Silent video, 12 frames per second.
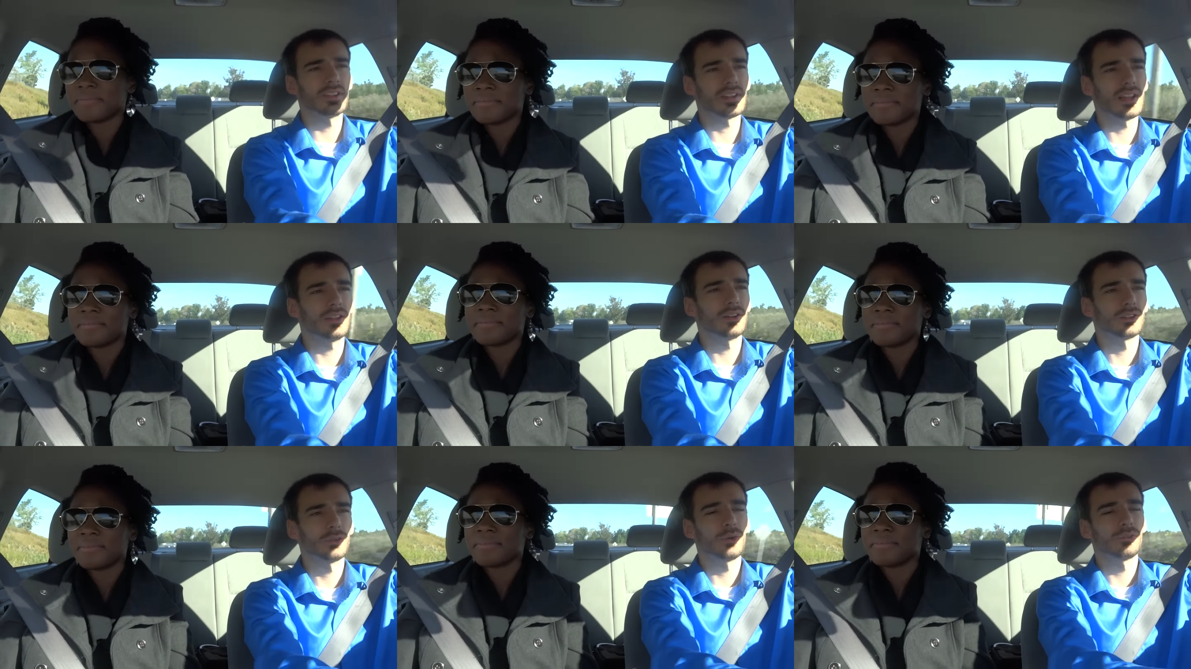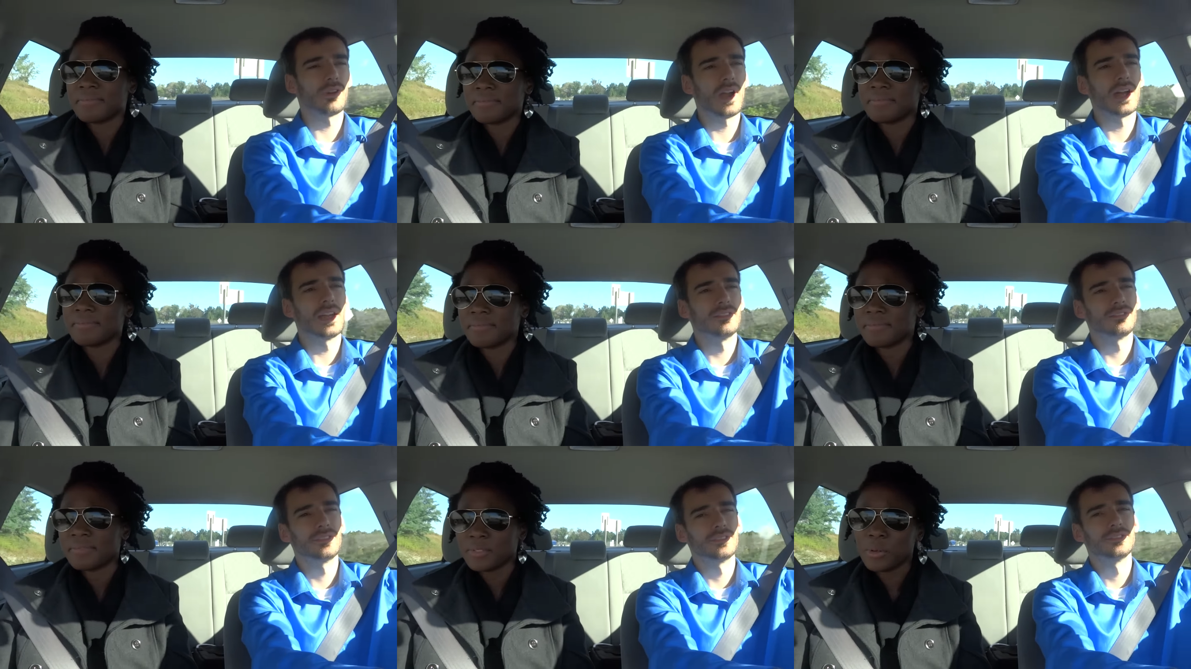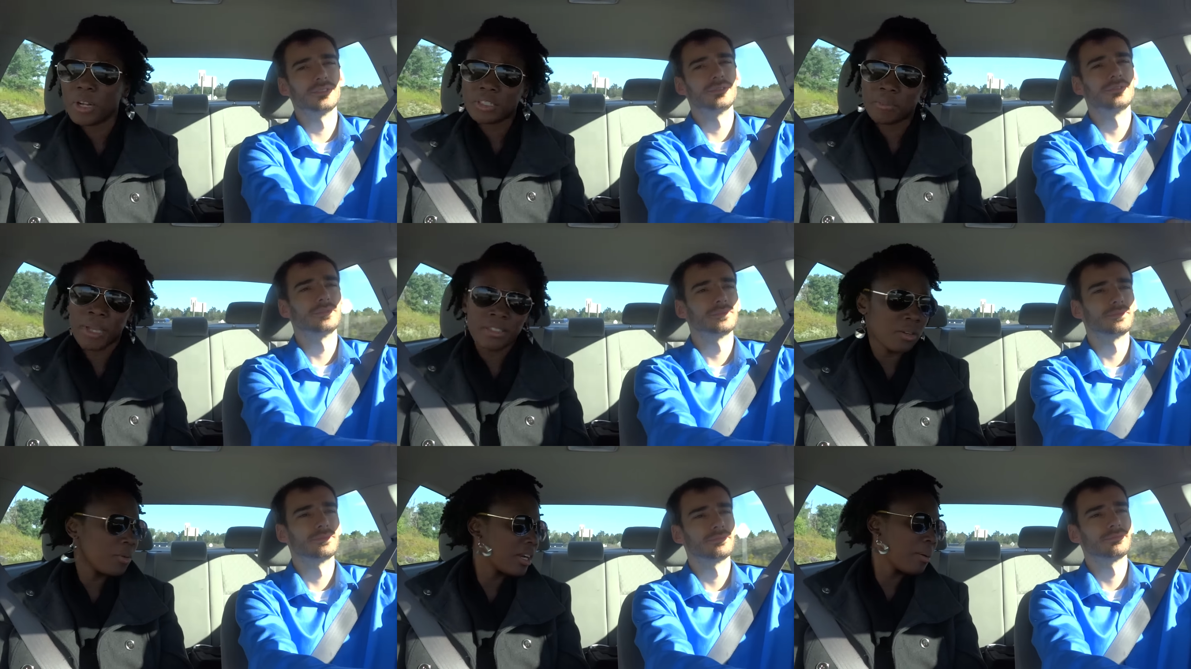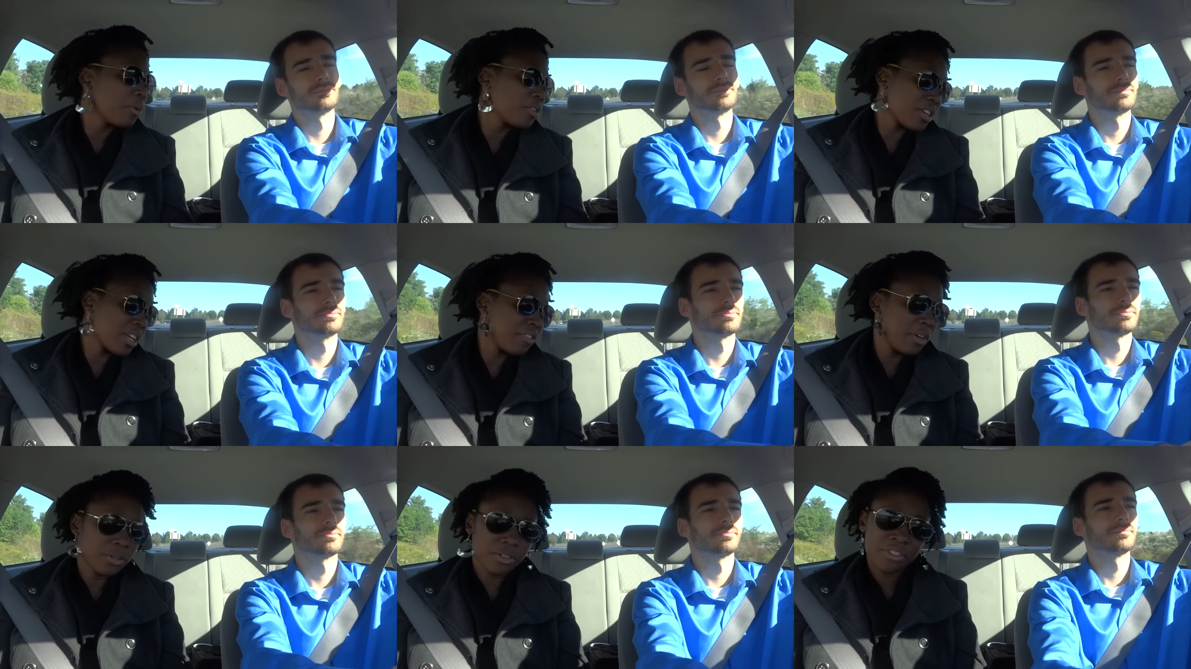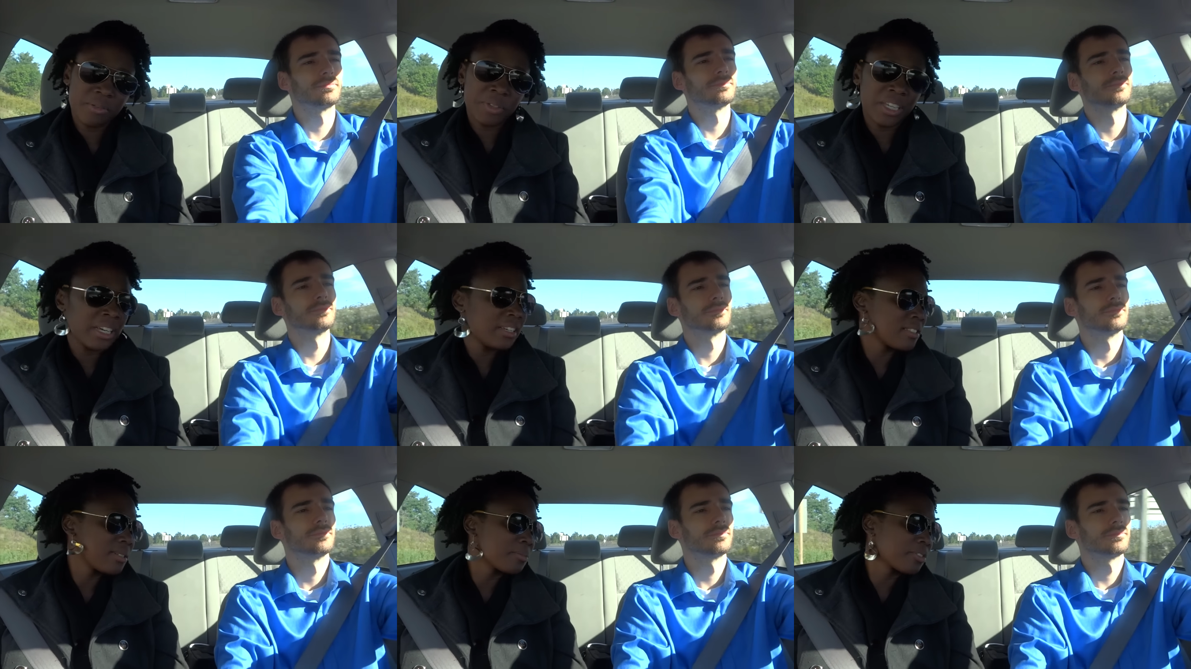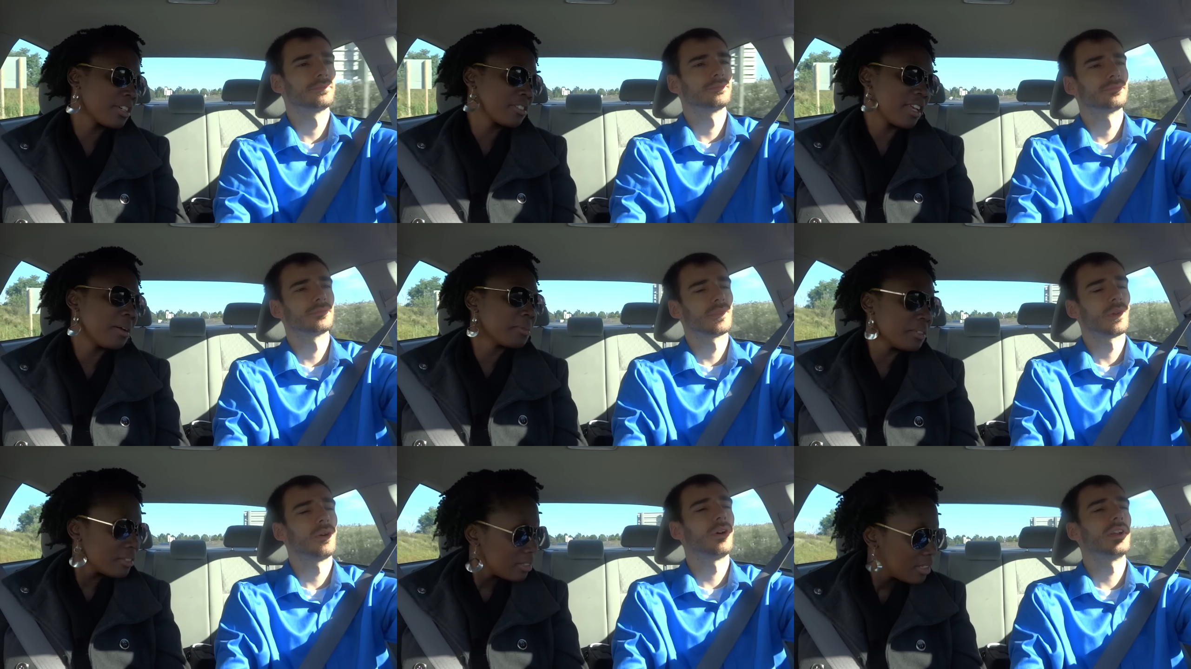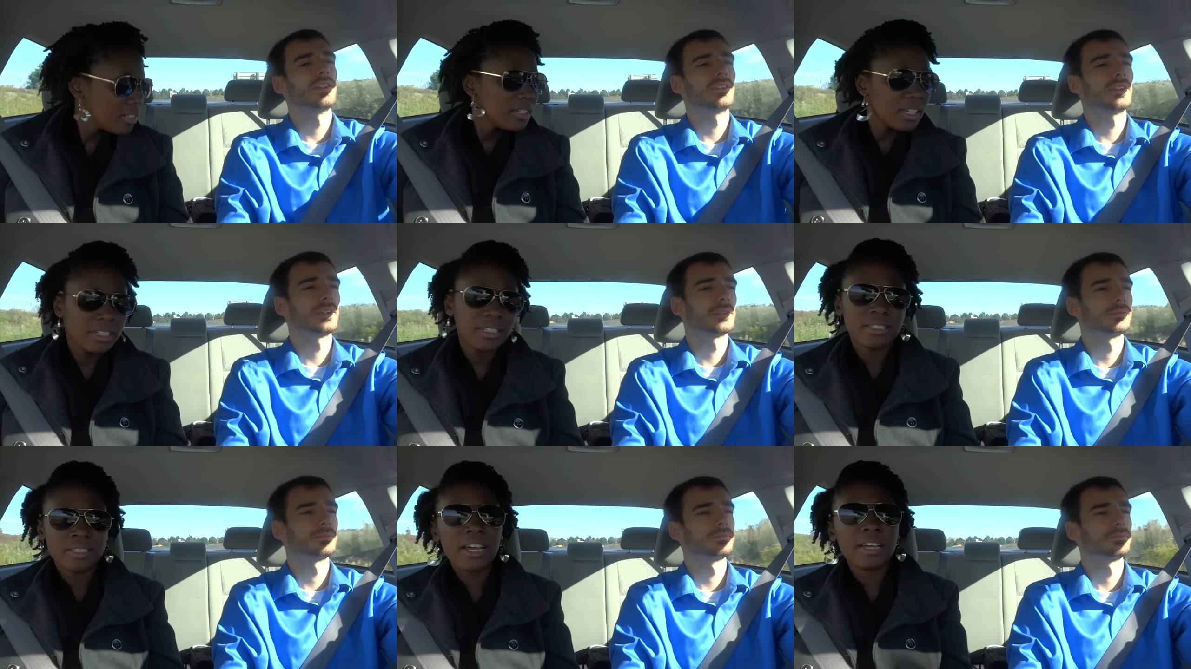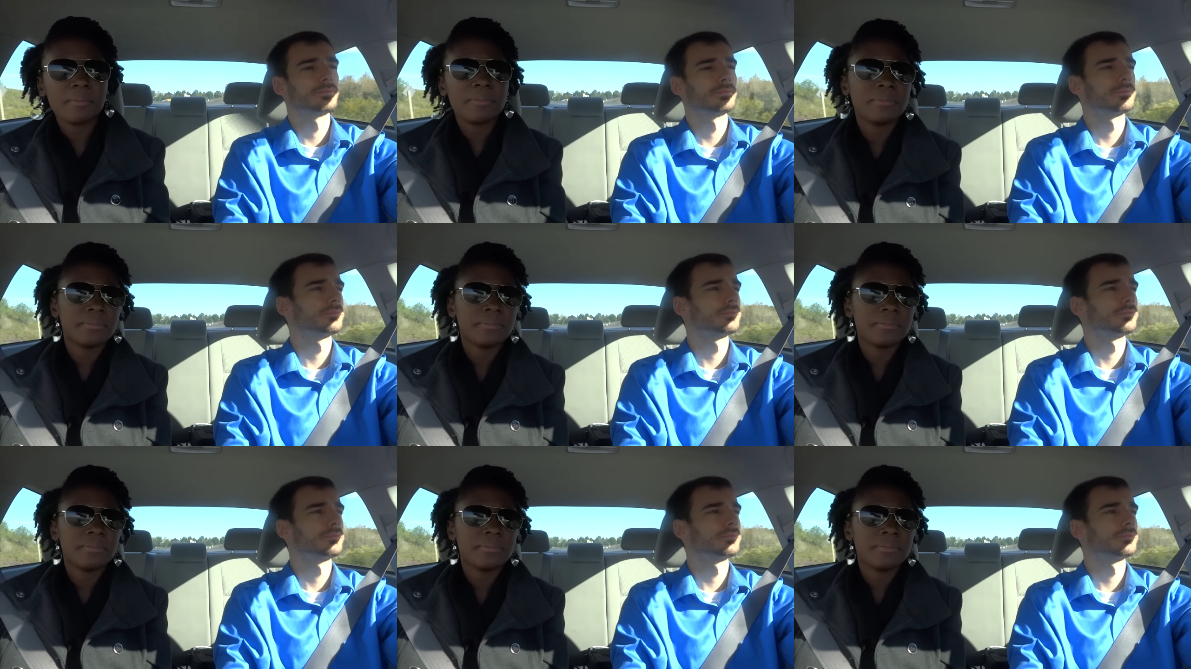Speaker 1: take that long to arrive. Well, it depends on what I'm ordering. Like if I order something custom, for example, oh, nice. it needs time.